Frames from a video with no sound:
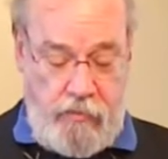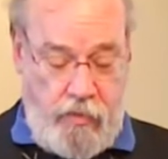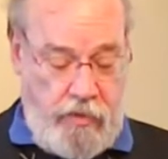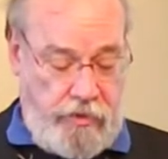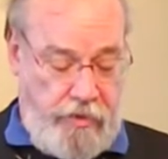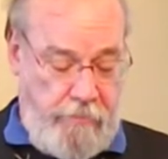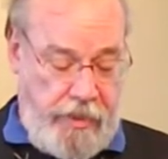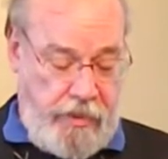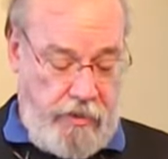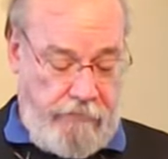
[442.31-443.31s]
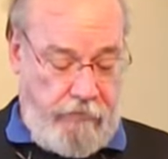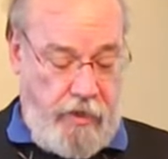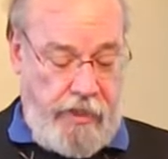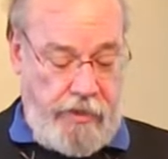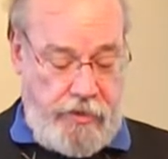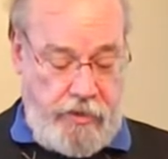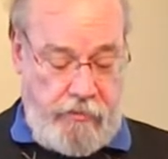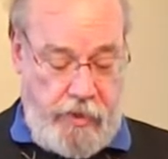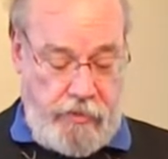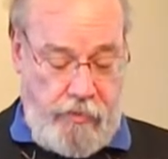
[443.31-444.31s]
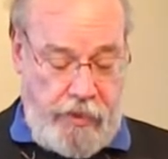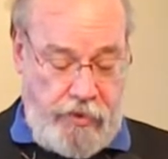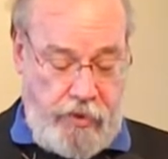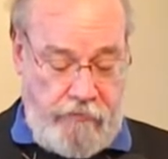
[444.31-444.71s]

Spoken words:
world dominion of Christ and the resurrection